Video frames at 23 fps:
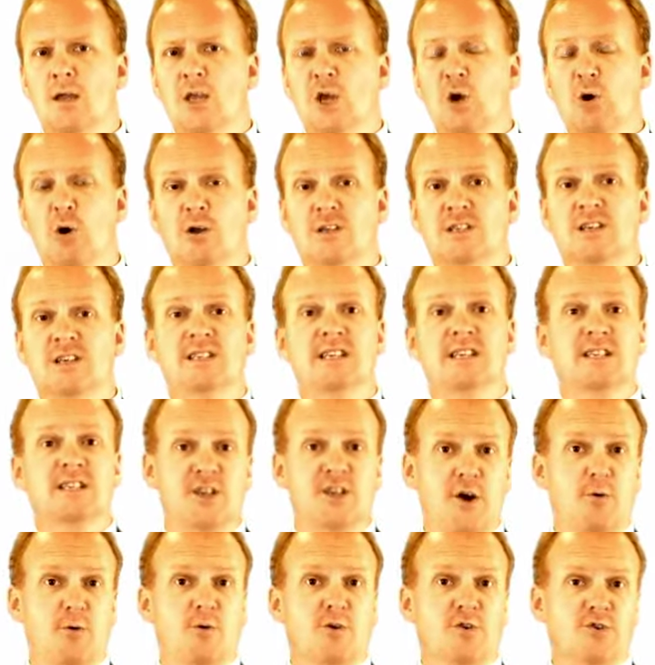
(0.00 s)
You looked at
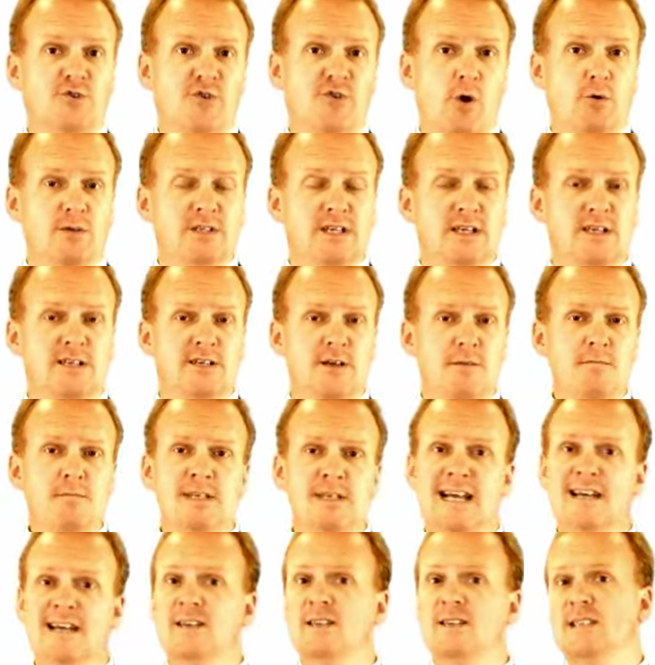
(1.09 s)
internal control
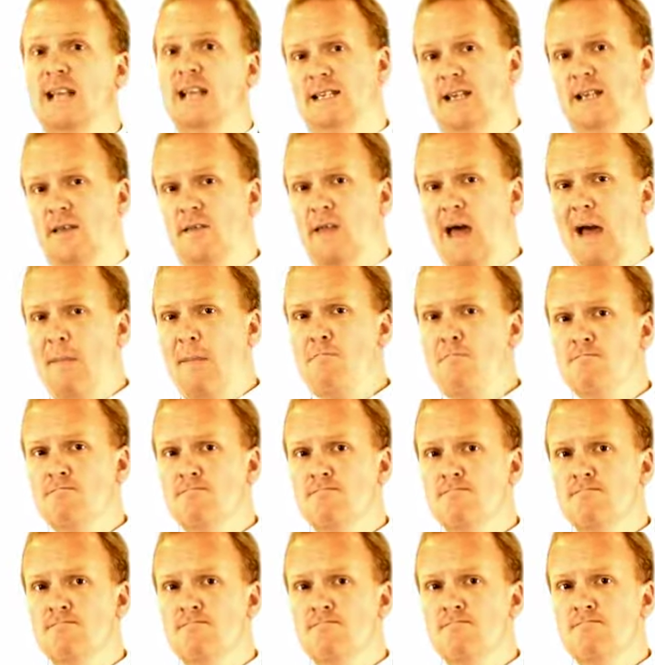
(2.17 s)
systems and assessing them,
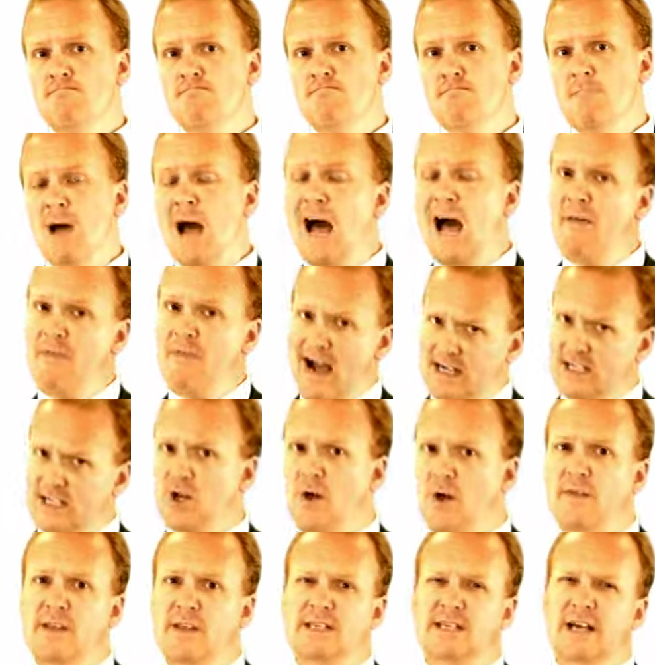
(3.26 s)
and that's
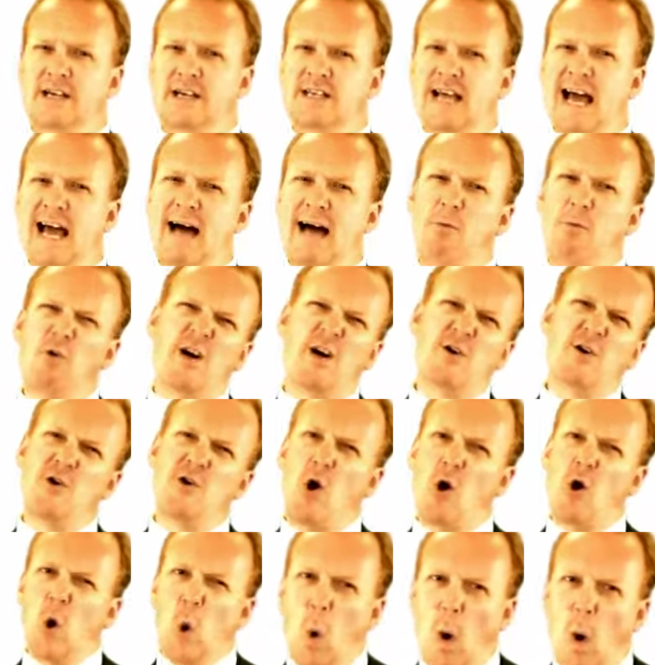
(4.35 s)
on this exam, although
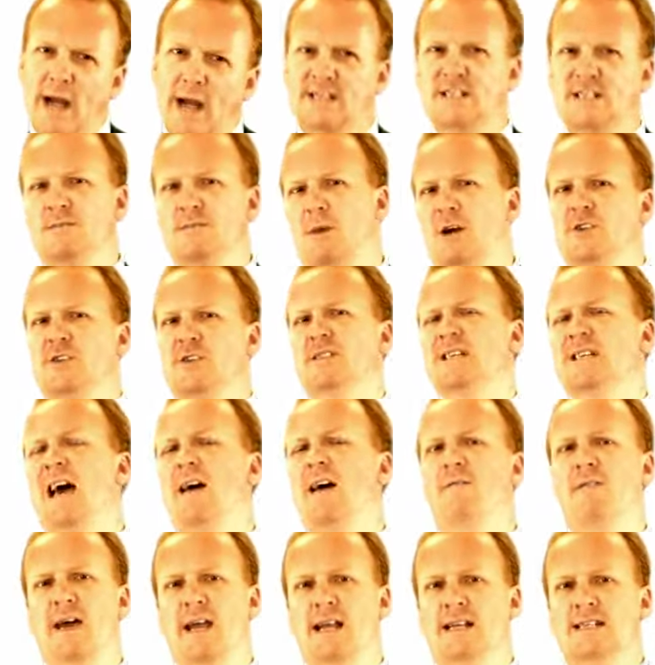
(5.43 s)
not quite as much as
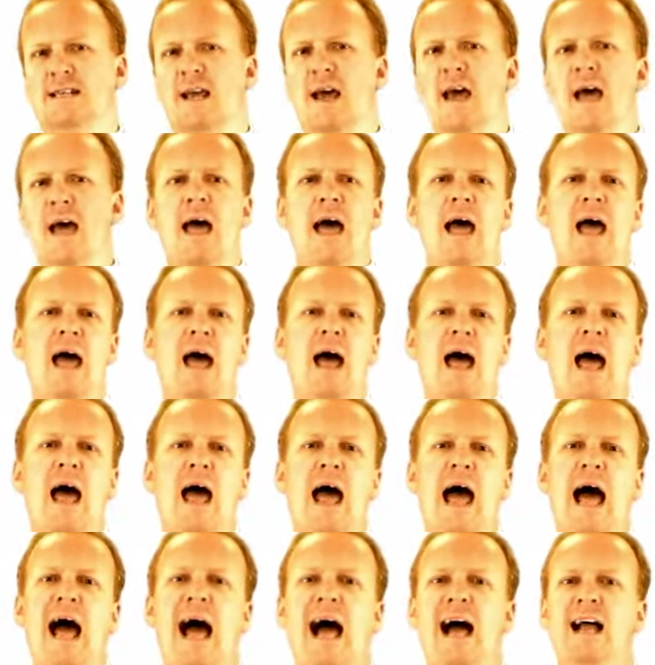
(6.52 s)
F8.
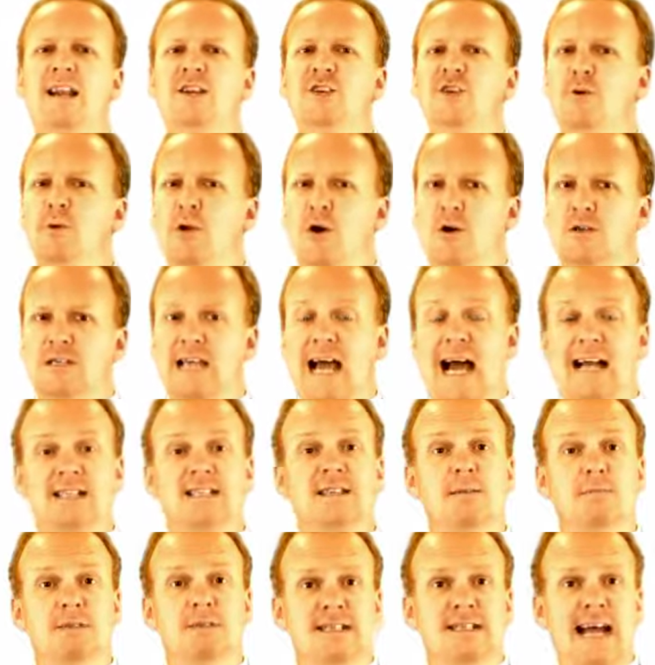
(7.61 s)
And you looked at
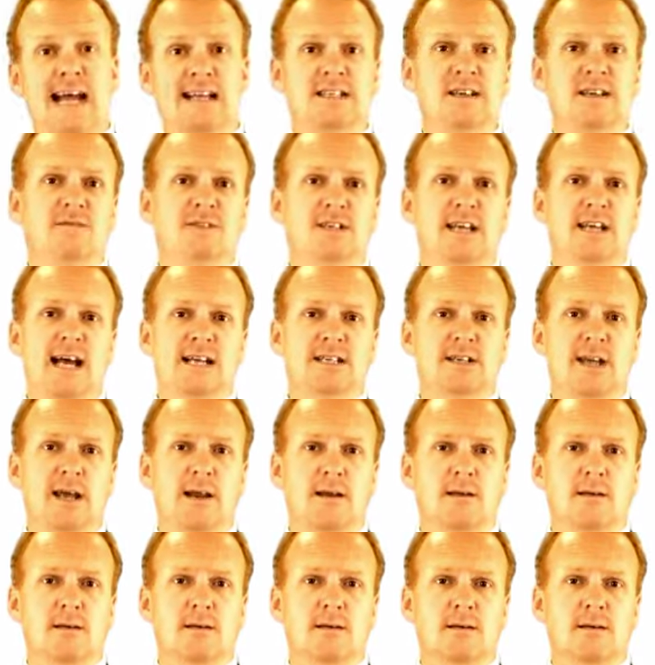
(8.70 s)
substantive testing,